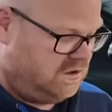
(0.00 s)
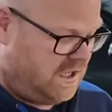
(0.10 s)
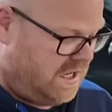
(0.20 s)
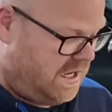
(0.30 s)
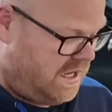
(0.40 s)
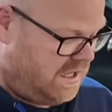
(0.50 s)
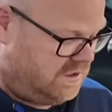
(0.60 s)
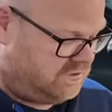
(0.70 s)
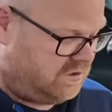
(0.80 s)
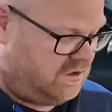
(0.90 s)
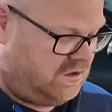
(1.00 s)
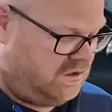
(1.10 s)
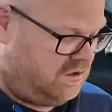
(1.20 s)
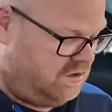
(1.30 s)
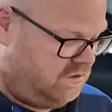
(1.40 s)
and
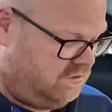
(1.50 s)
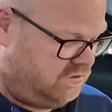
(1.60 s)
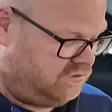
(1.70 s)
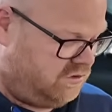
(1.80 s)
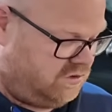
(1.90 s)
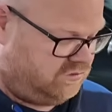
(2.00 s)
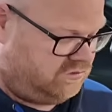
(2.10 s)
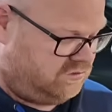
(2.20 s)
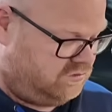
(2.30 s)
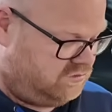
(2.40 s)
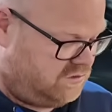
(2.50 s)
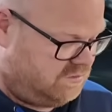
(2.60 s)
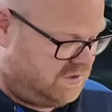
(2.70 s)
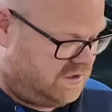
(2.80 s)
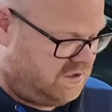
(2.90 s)
who else asked?
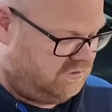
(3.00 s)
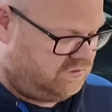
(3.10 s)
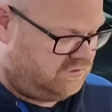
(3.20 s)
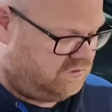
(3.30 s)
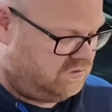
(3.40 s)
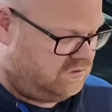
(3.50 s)
Somebody else.